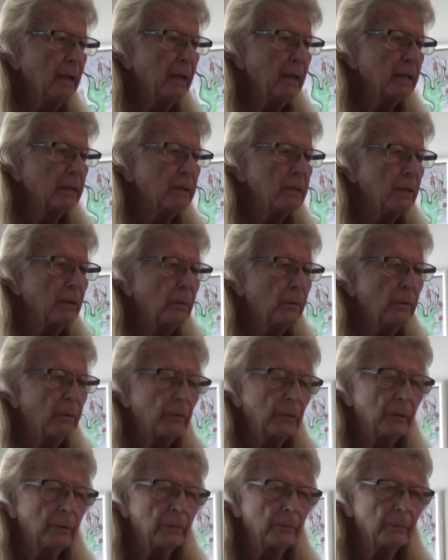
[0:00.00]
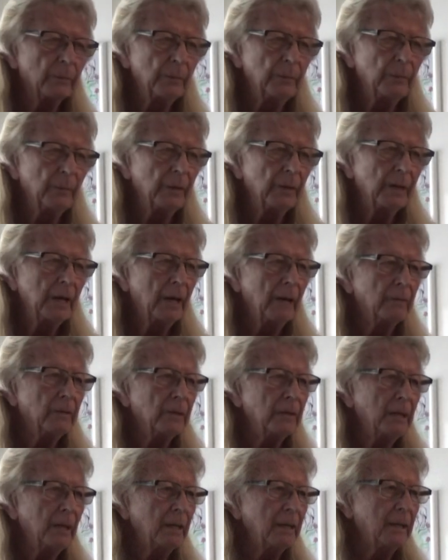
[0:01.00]
And so uh, we really have
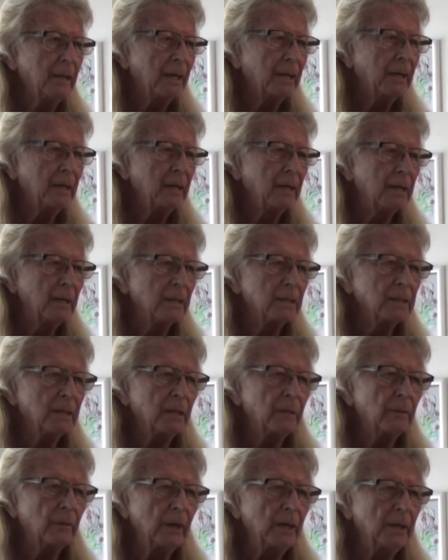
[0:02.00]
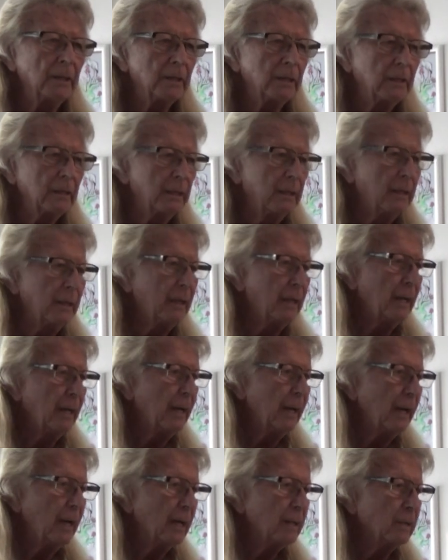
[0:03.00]
to take that in consideration
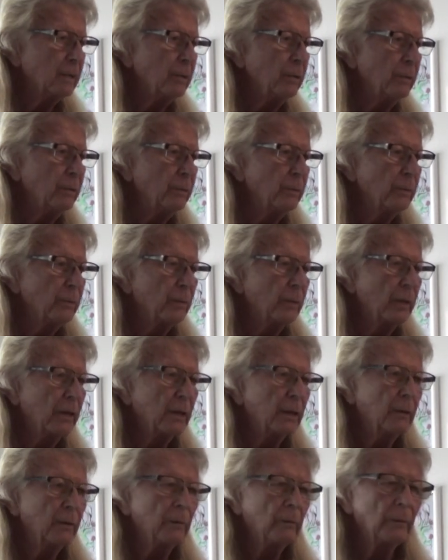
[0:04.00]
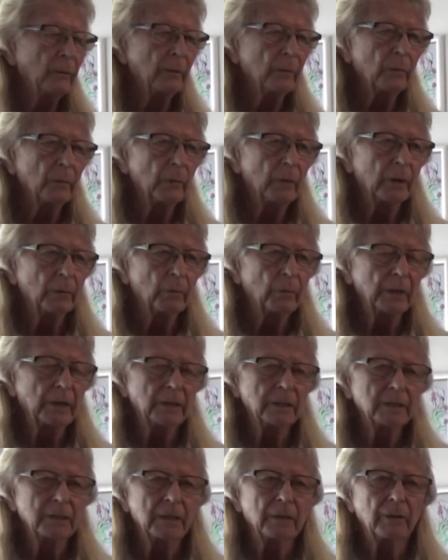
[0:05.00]
as to uh, what
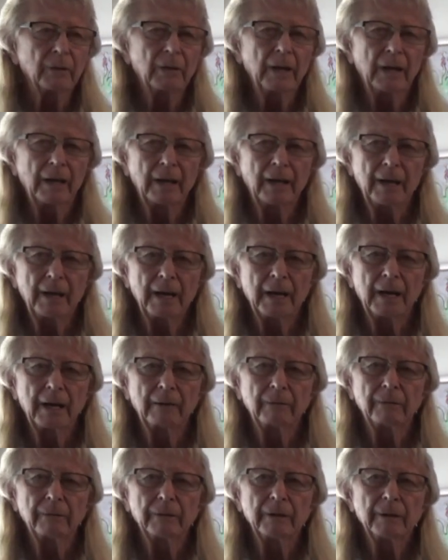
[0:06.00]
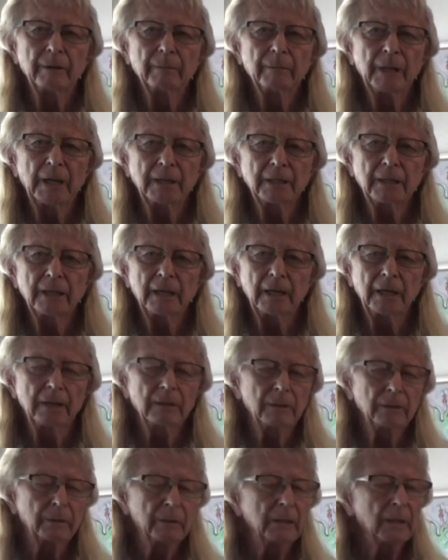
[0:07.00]
we still have
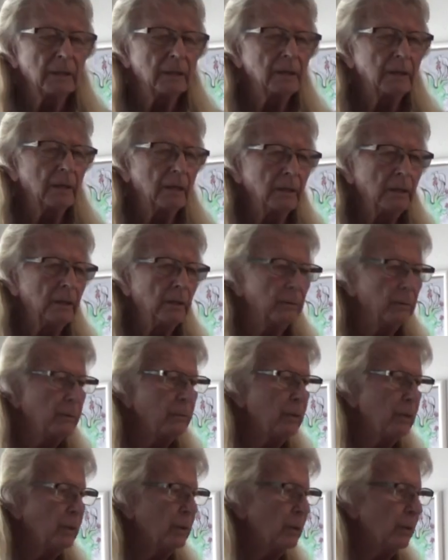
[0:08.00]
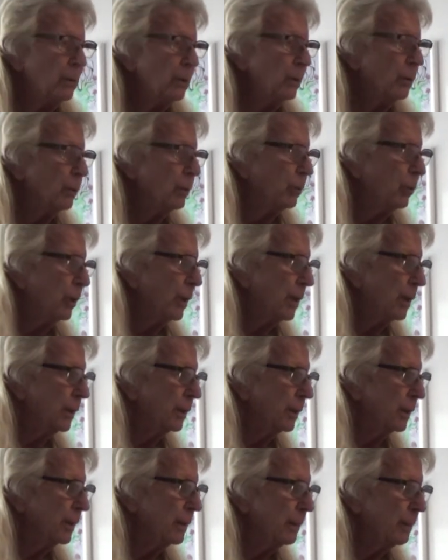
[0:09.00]
maintained to continue
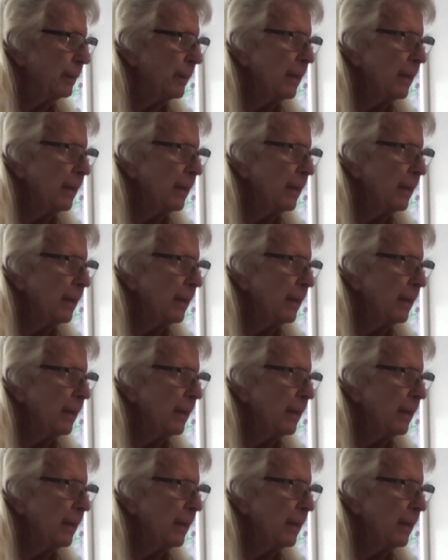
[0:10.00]
with.